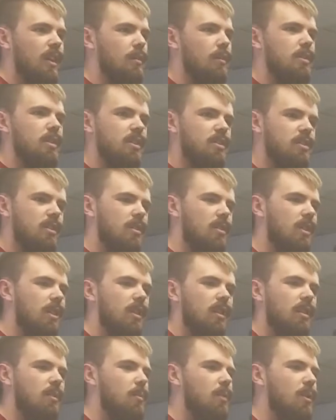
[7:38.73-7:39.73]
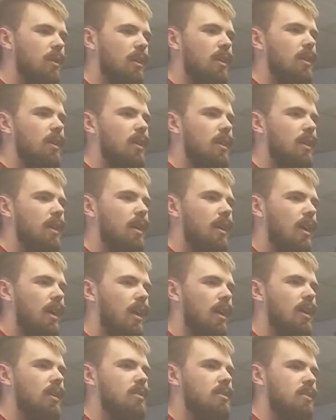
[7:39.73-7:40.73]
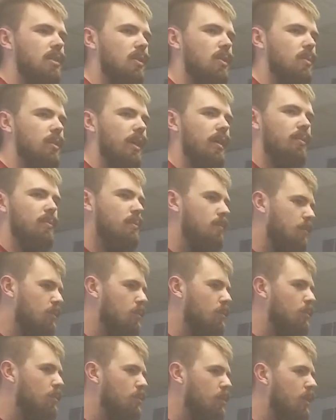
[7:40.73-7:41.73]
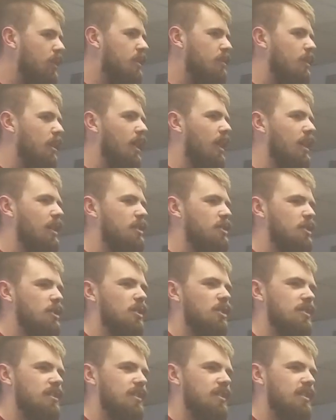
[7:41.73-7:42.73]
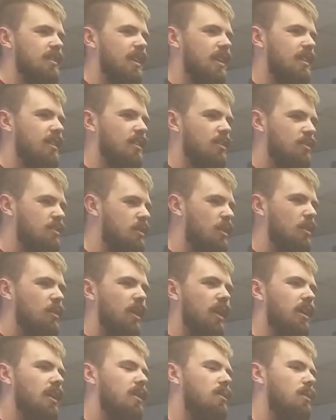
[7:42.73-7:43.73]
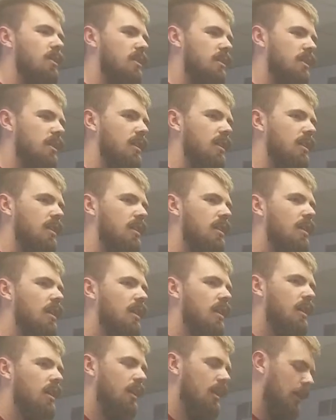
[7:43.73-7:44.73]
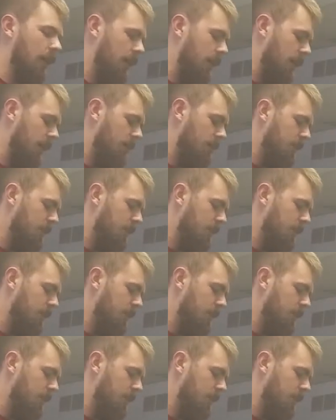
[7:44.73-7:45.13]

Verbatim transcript: never touched the internet at any point. And so we have reasonably high assurances that there's no way anyone's getting uh,